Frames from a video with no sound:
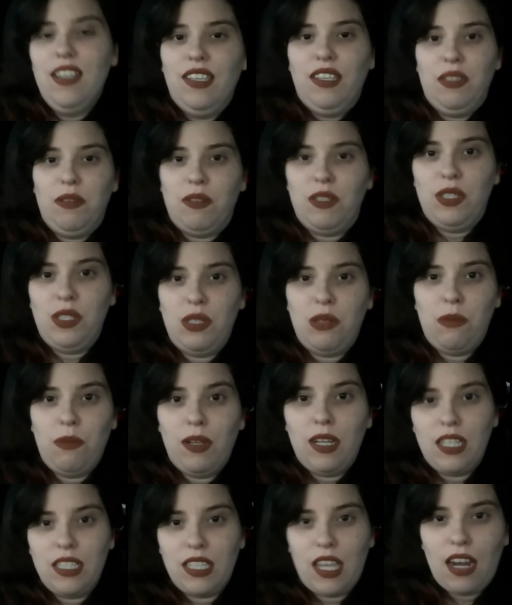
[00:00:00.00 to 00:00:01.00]
So we're super
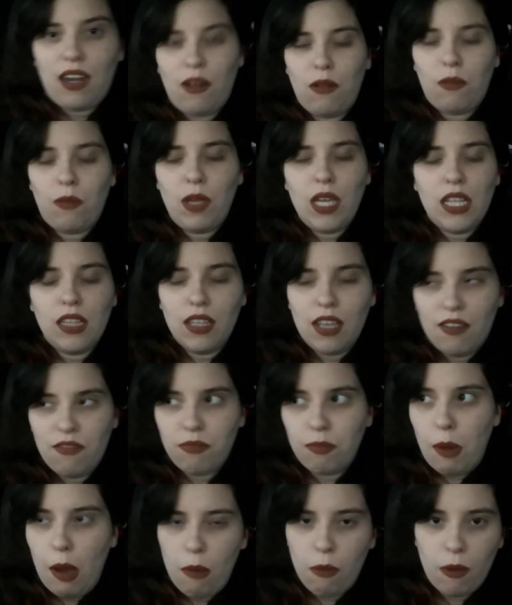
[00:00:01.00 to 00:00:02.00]
excited. We
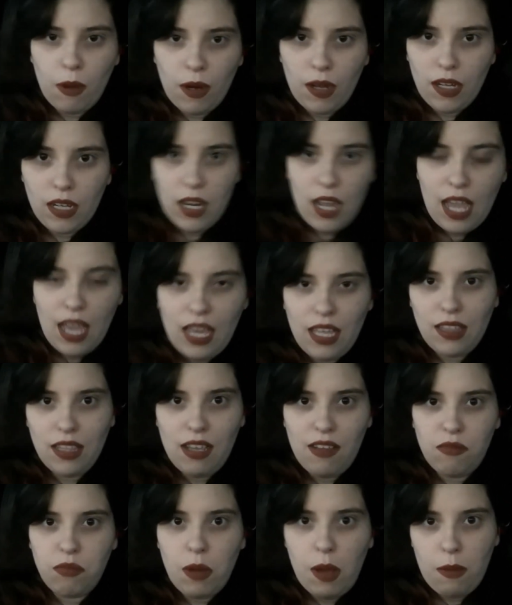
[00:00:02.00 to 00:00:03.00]
love popcorn. I
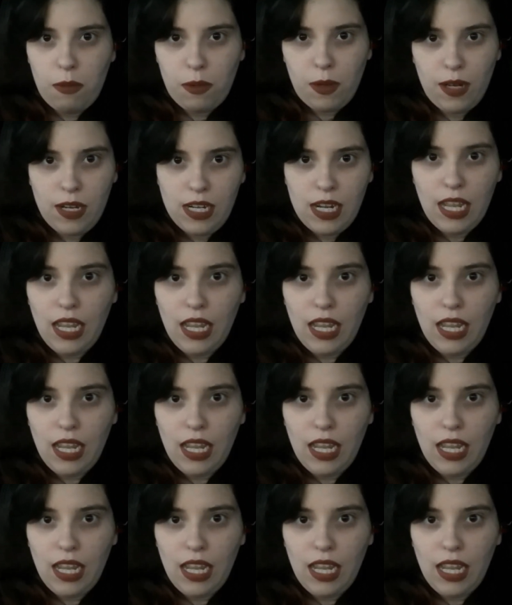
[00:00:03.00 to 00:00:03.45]
love popcorn.